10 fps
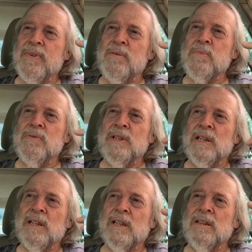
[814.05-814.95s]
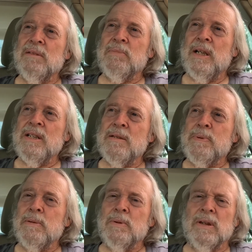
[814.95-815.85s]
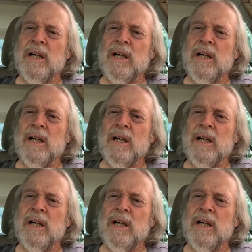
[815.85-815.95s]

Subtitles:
the movie Lincoln by Spielberg.